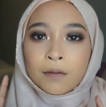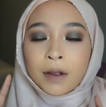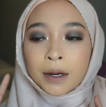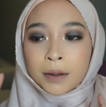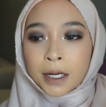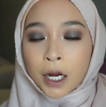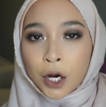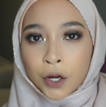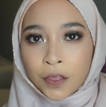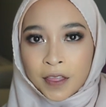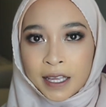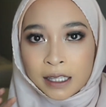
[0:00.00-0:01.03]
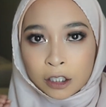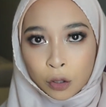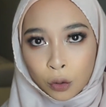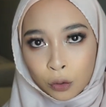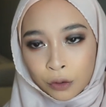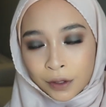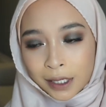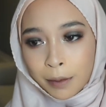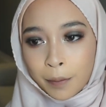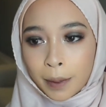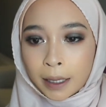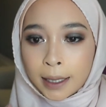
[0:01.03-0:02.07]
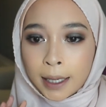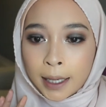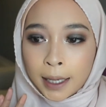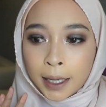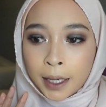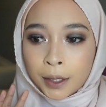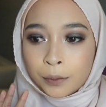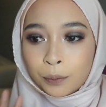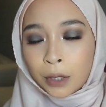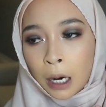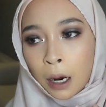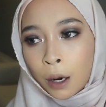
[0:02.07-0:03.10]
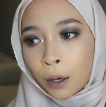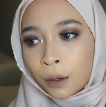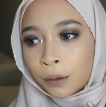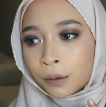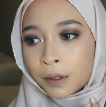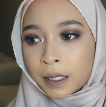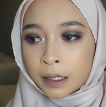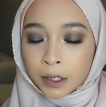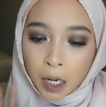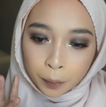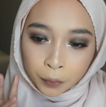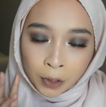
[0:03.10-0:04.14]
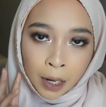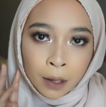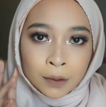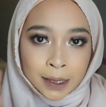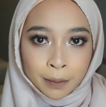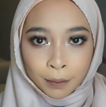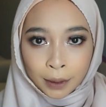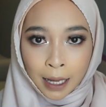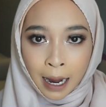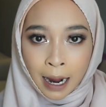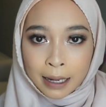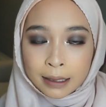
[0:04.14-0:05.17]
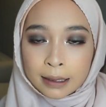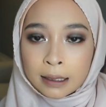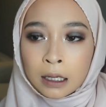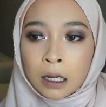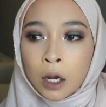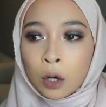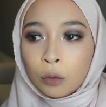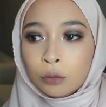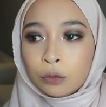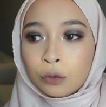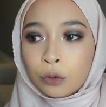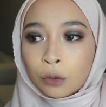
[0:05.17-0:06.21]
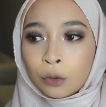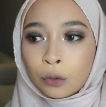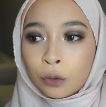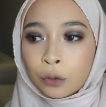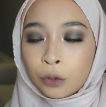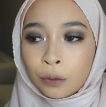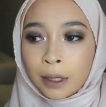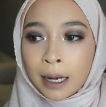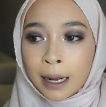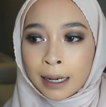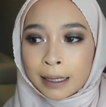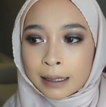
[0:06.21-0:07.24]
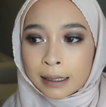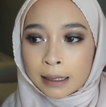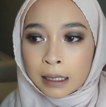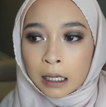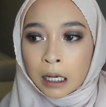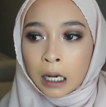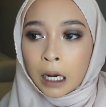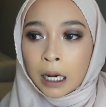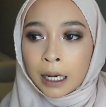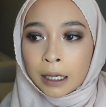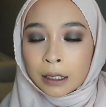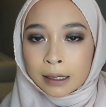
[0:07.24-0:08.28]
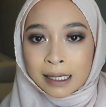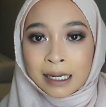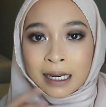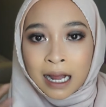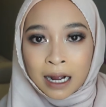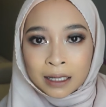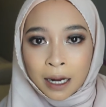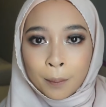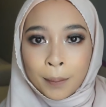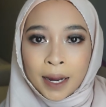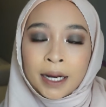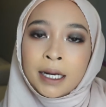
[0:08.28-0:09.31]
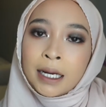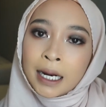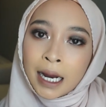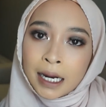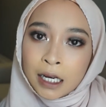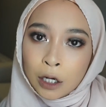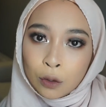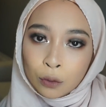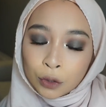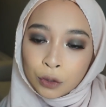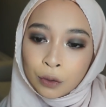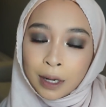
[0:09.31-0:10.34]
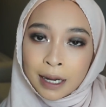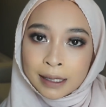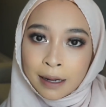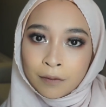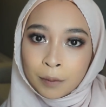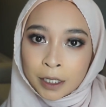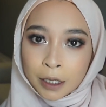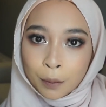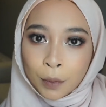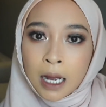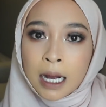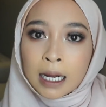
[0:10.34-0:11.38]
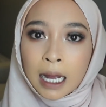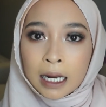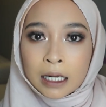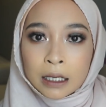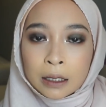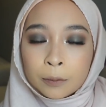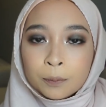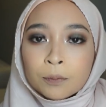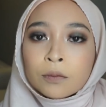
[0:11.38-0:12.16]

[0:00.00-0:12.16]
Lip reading: Very earthy tones. Amy pakai browns and dark browns and blacks untuk you guys senang nak pair dengan any looks you guys have. Macam colour